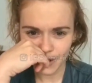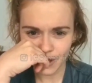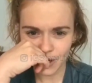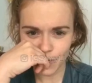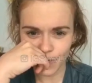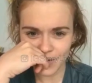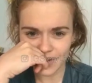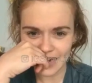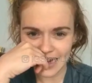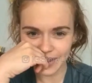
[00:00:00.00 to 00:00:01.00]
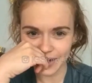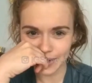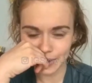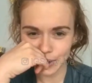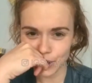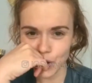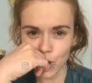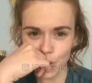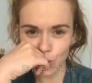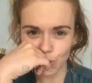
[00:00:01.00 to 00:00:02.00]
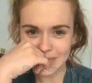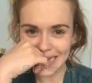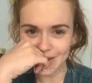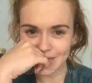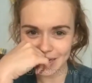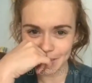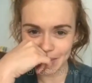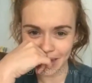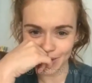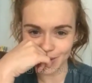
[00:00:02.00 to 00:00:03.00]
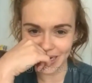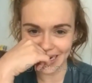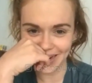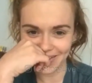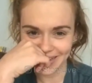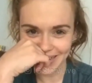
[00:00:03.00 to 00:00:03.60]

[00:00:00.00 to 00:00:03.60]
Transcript: Are you with Tyler? No, Tyler's not in my house right now.